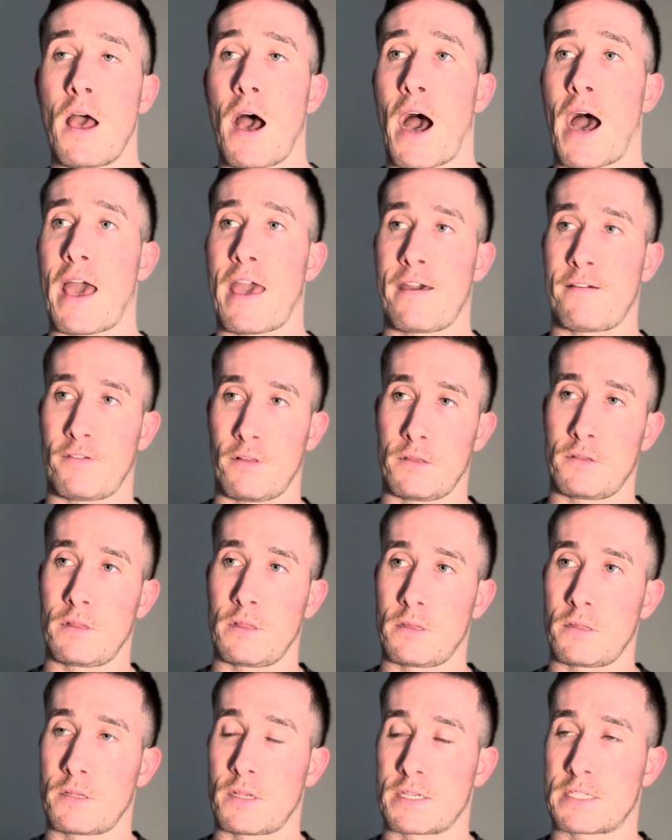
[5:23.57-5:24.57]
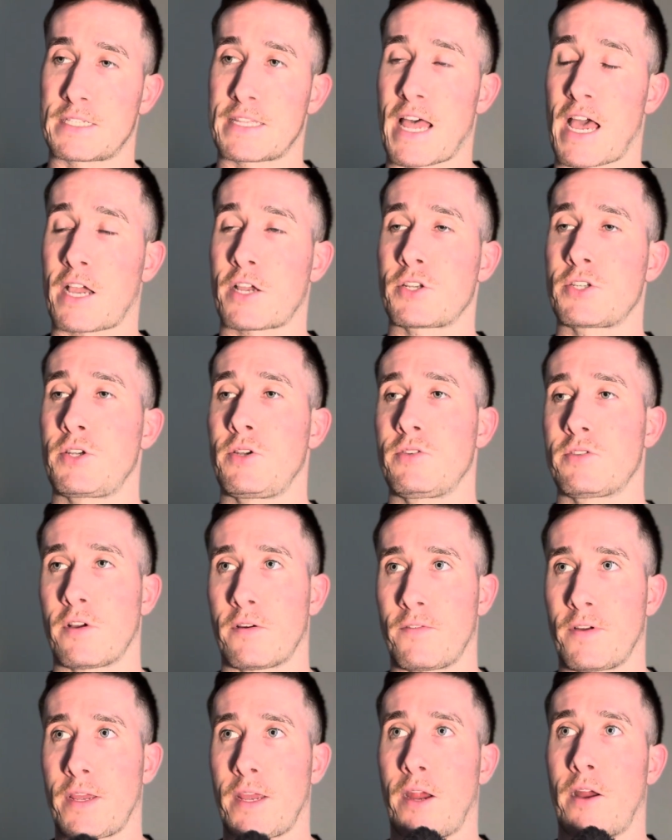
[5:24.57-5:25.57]
I have a stack of shoes
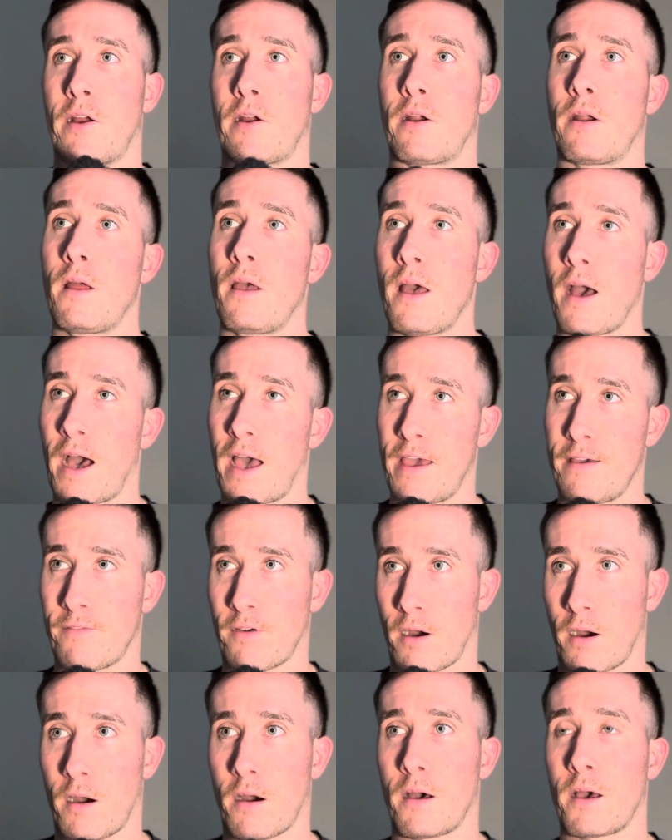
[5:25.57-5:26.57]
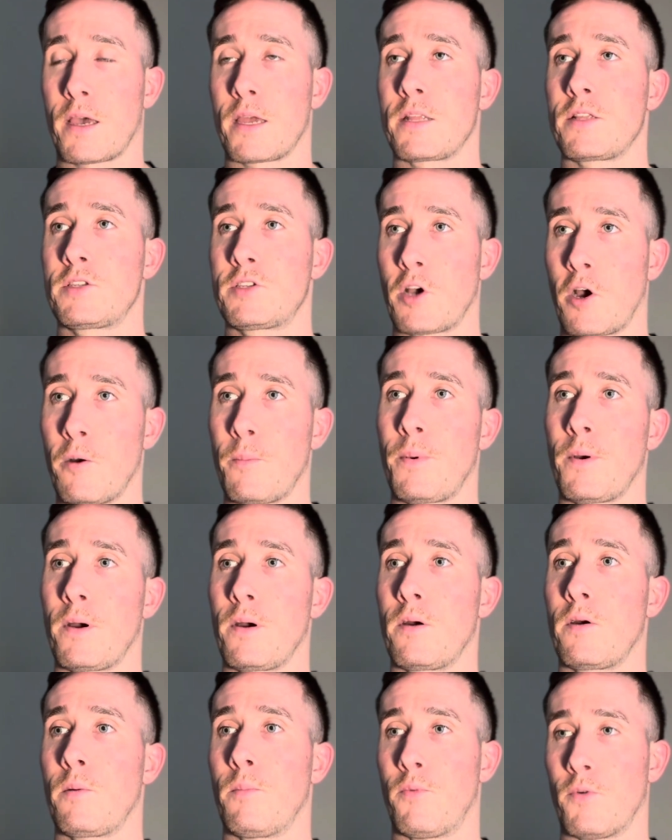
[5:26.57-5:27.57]
over here. I have On,
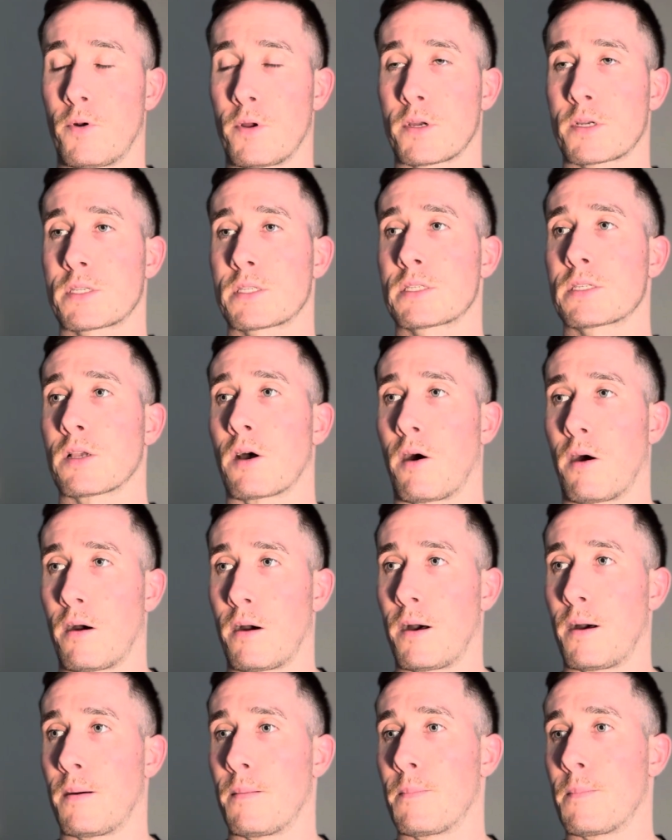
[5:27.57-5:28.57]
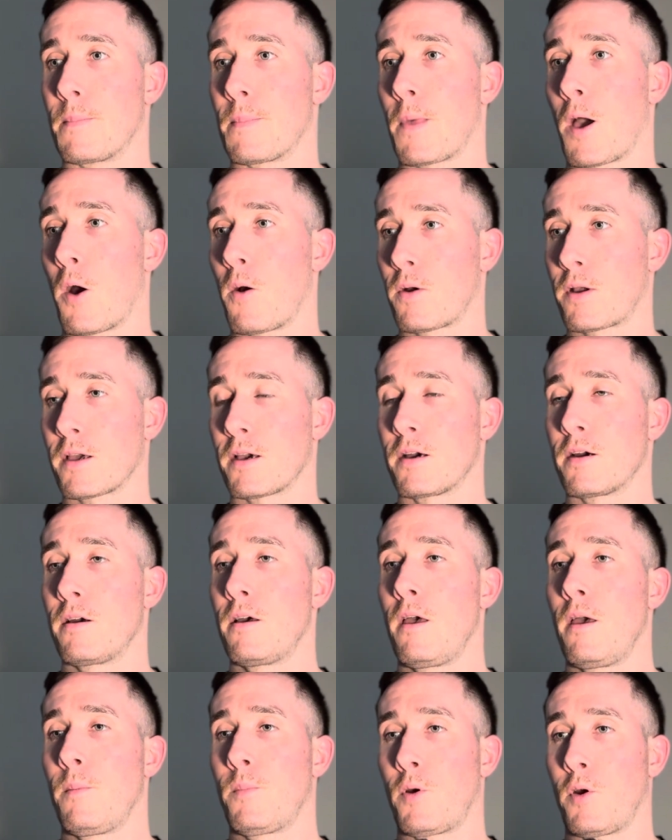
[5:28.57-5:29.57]
Topo, Brooks, Hoka,
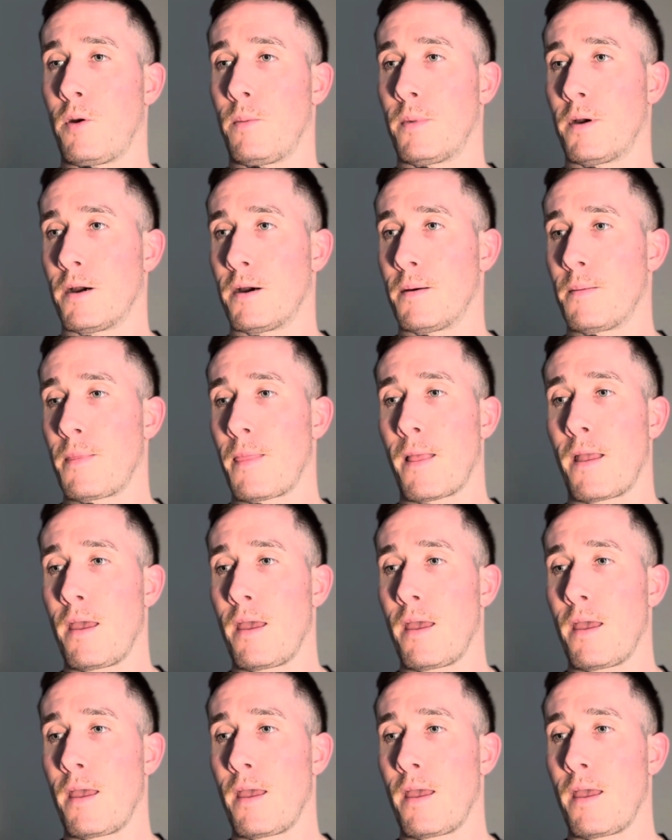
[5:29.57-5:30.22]
Puma,